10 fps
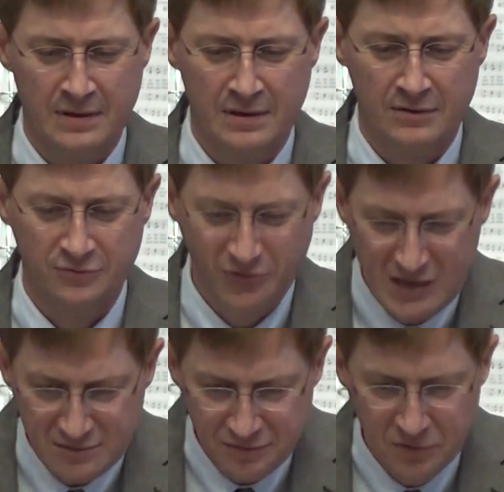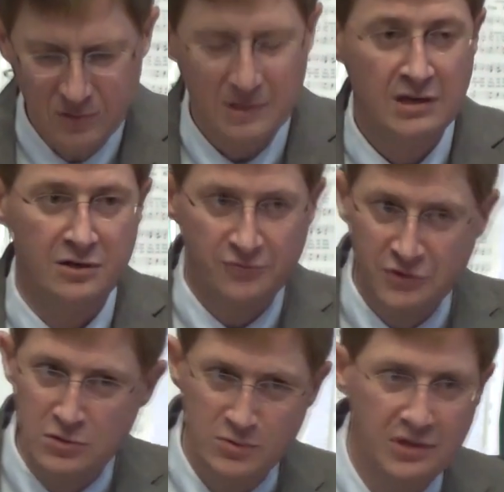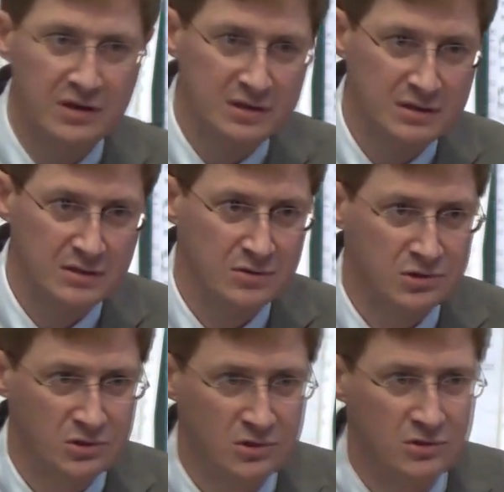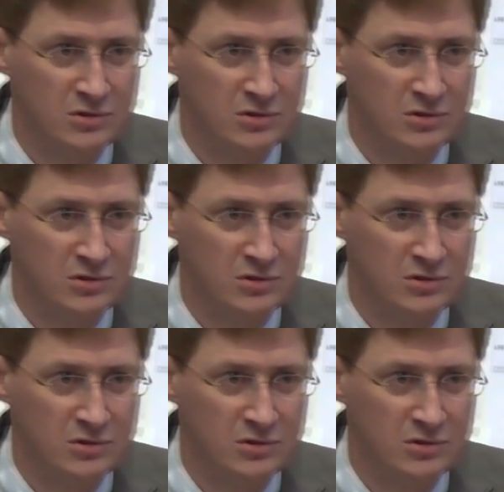Faithful in a few things